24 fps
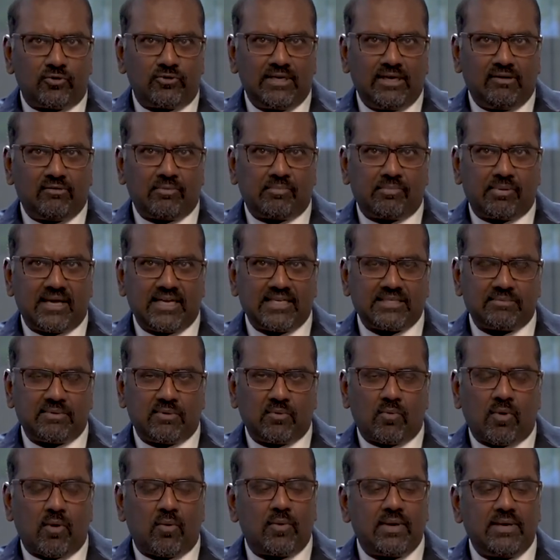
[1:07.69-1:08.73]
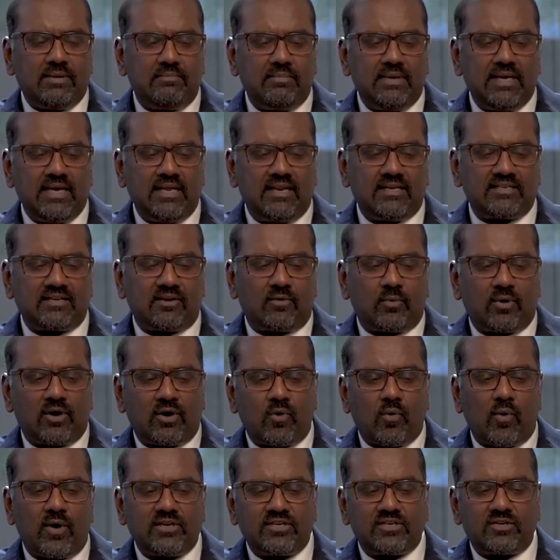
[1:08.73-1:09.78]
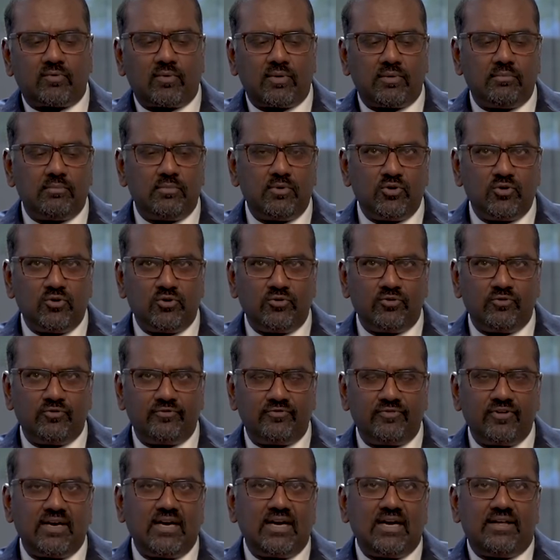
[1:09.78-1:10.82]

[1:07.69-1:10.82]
knee replacement, what we mean is that we're going to remove